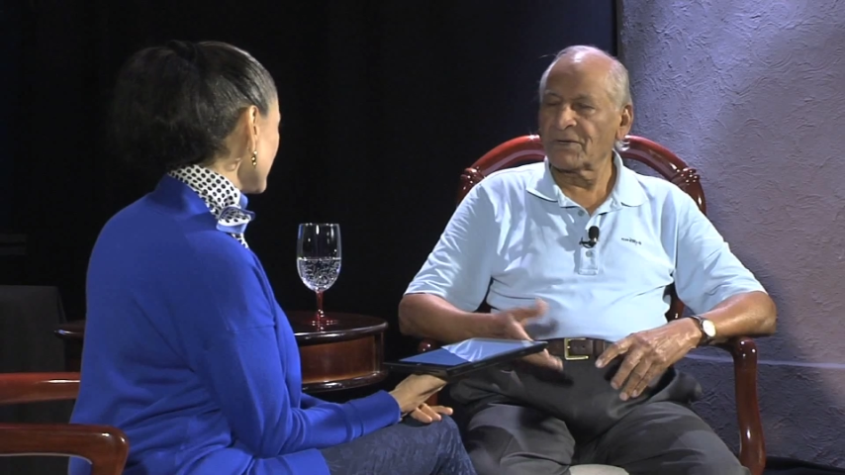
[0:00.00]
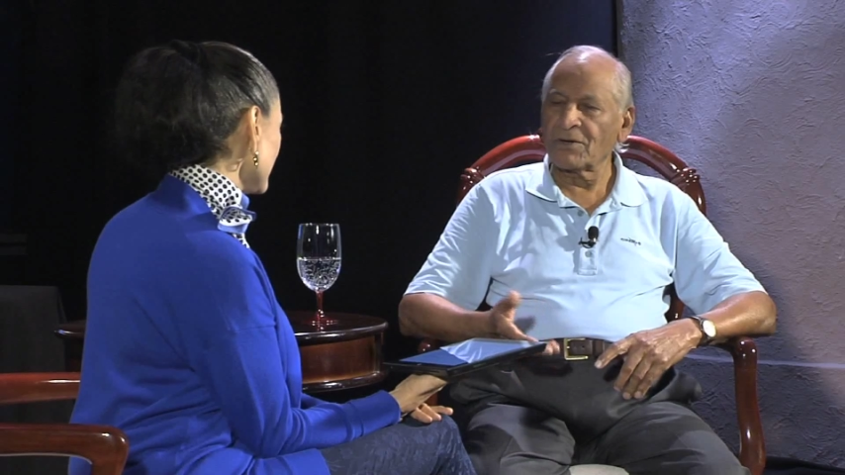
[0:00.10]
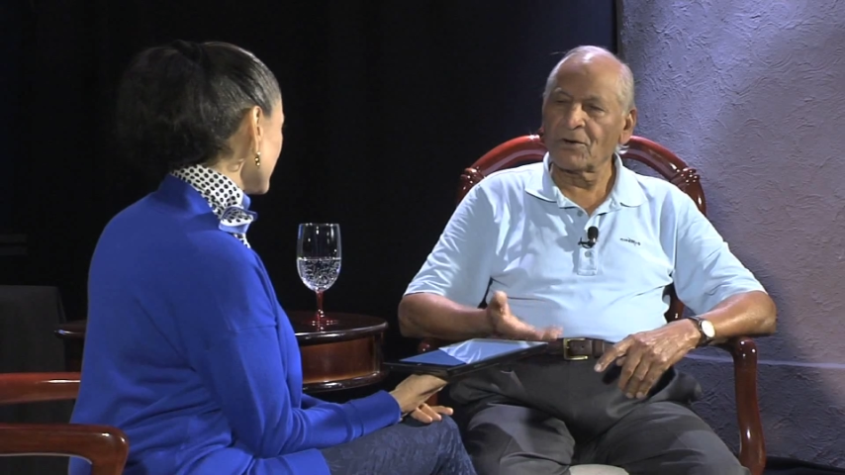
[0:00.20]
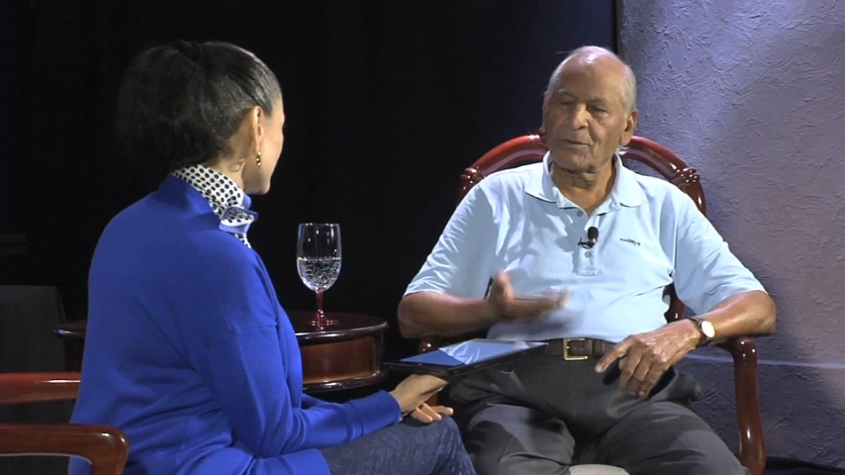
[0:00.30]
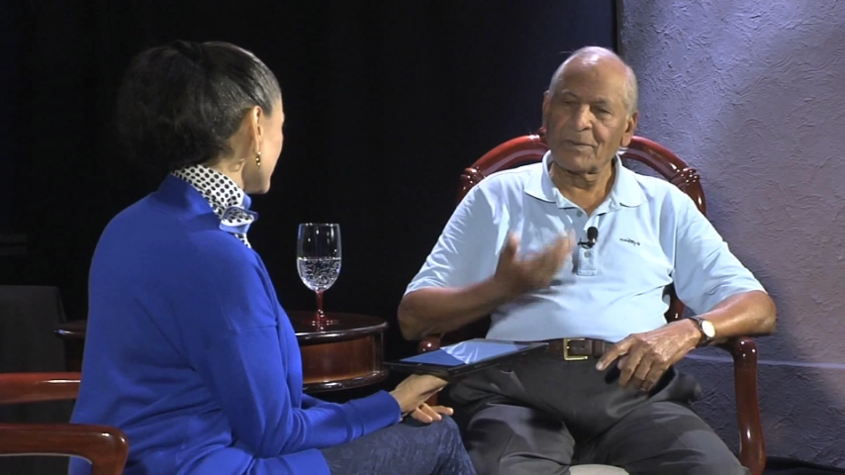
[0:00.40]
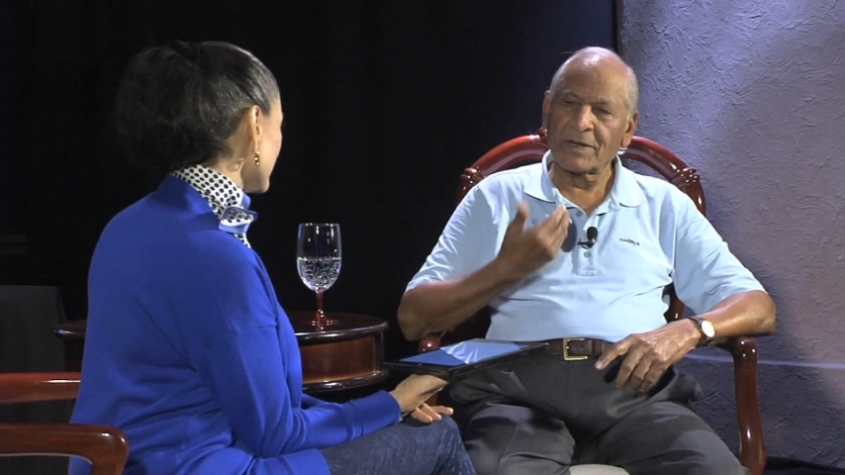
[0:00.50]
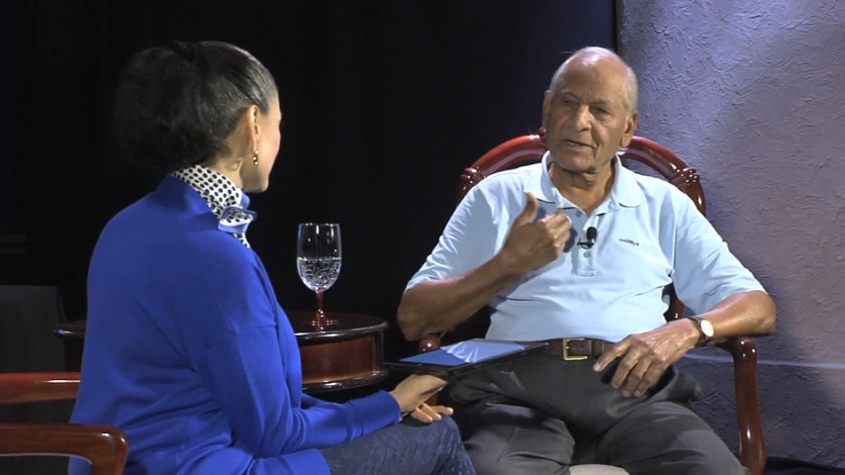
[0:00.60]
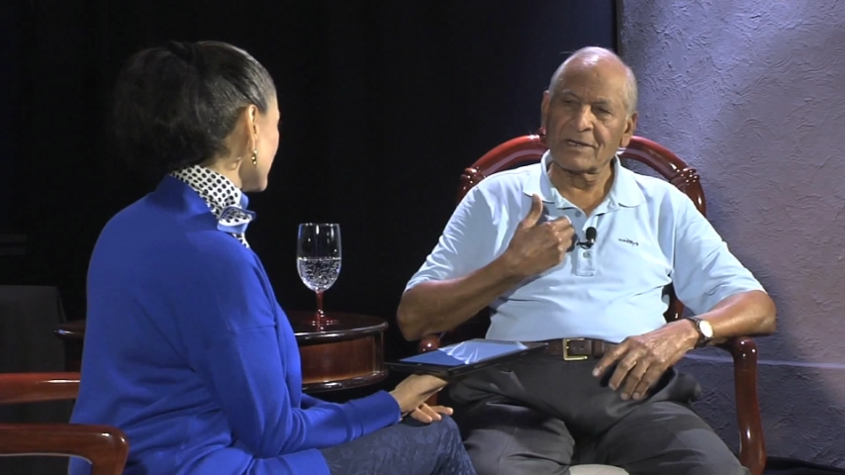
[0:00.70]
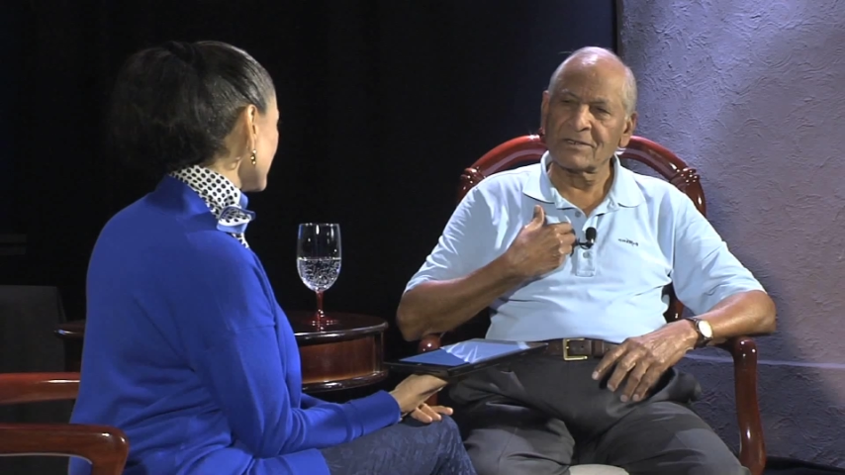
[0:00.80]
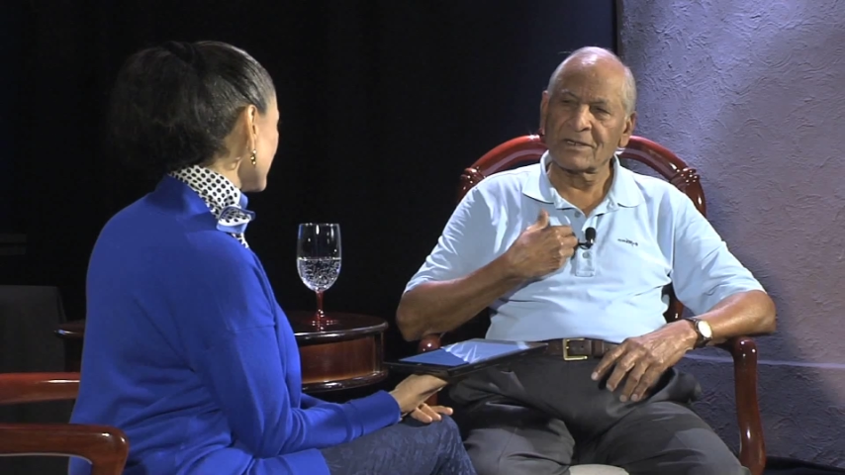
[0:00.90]
we don't pay
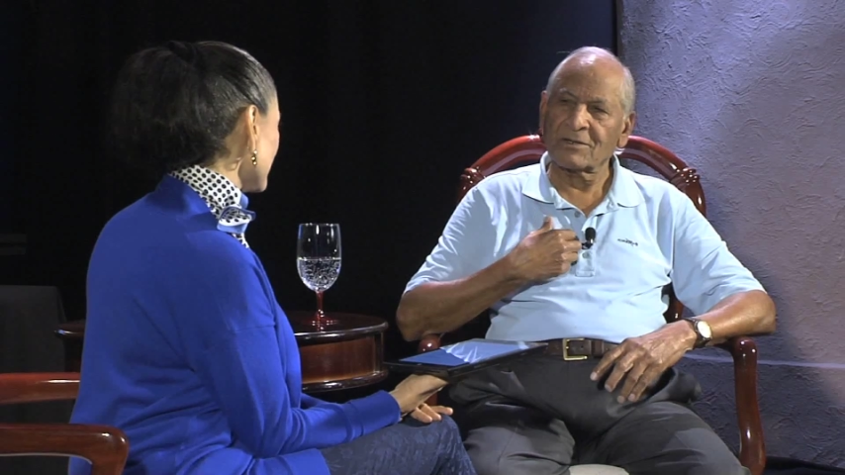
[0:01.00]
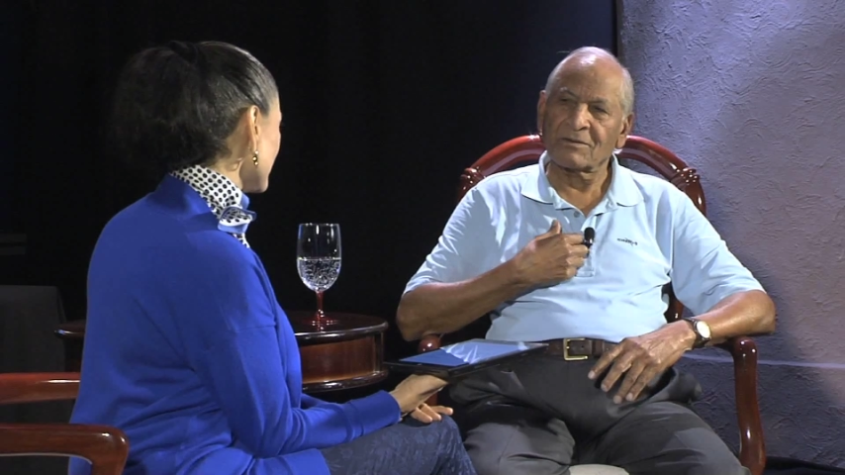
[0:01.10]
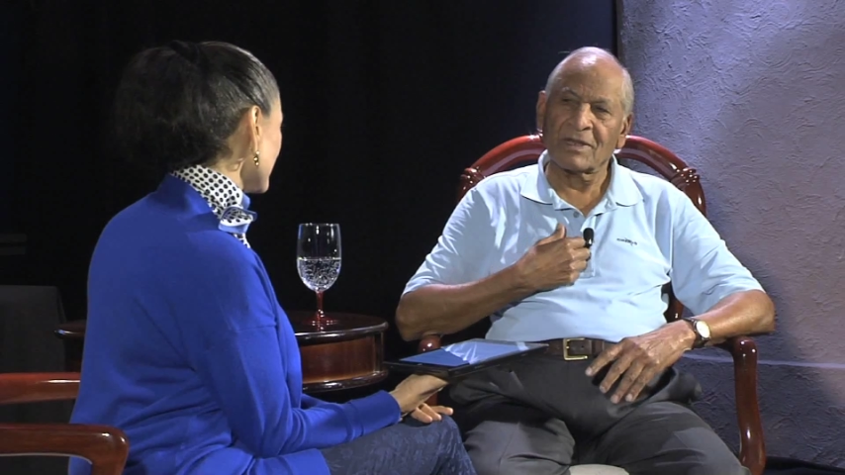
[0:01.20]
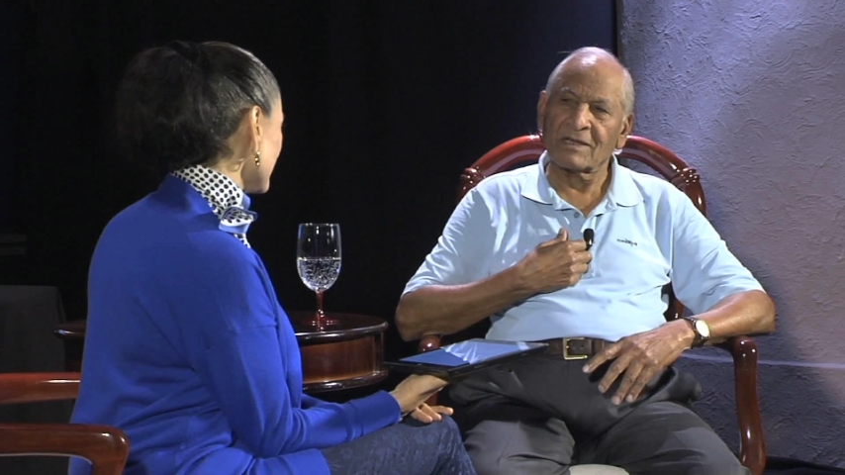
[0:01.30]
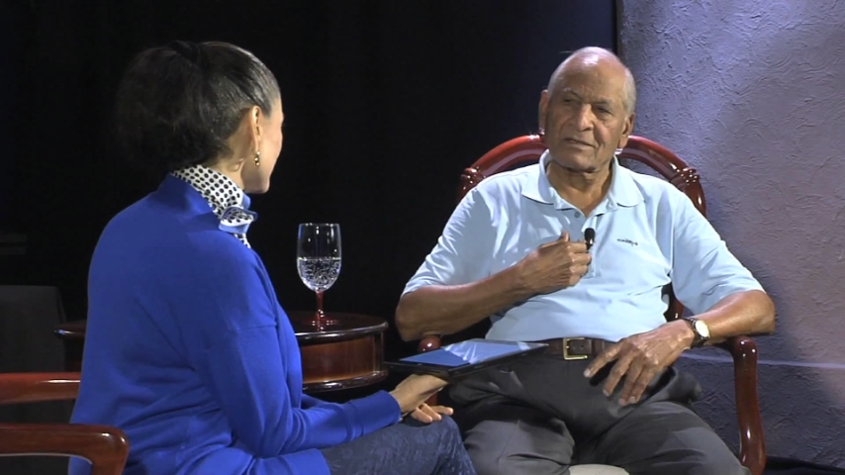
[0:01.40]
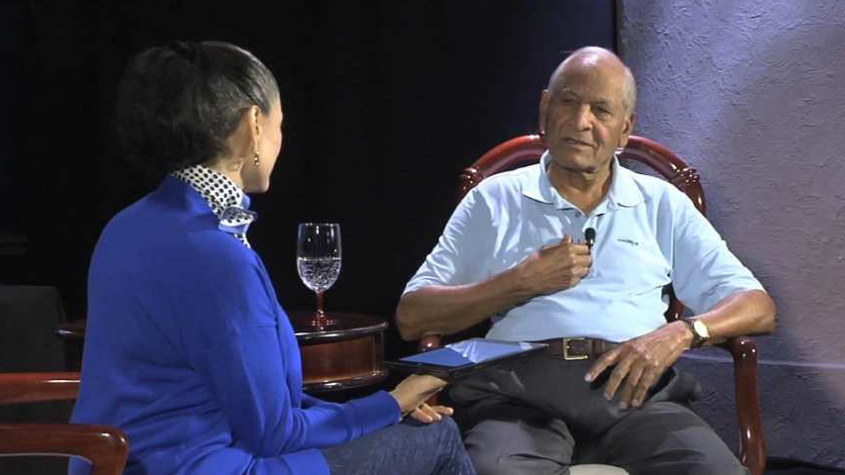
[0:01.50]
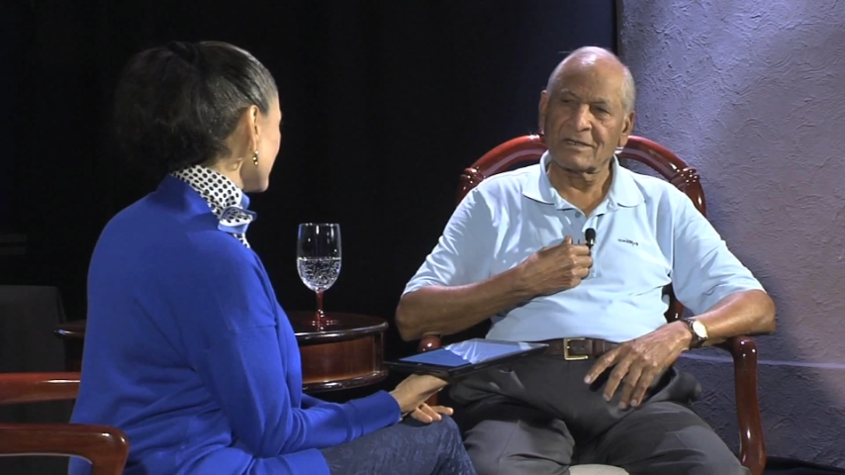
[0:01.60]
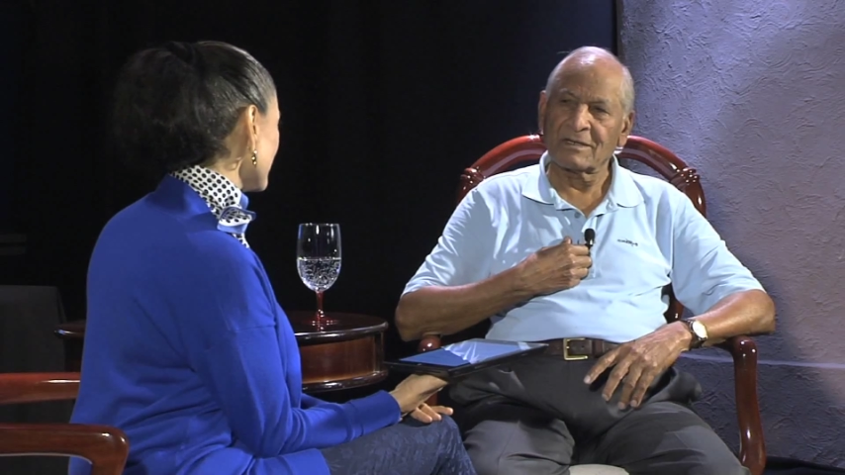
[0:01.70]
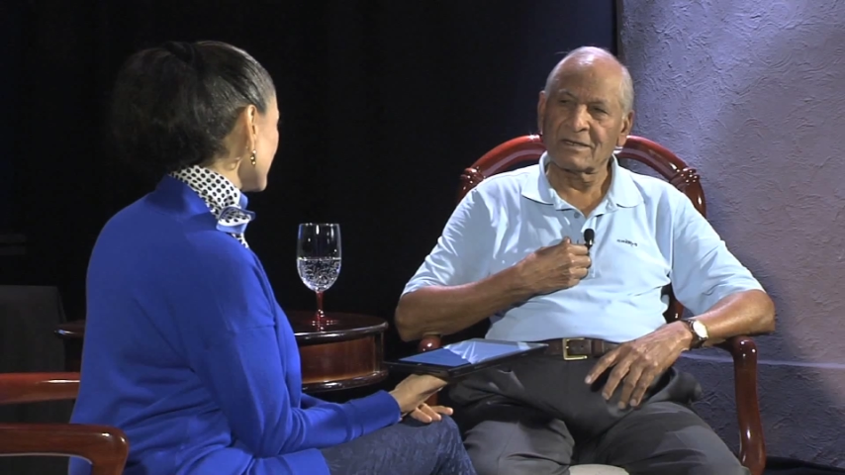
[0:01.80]
attention to this.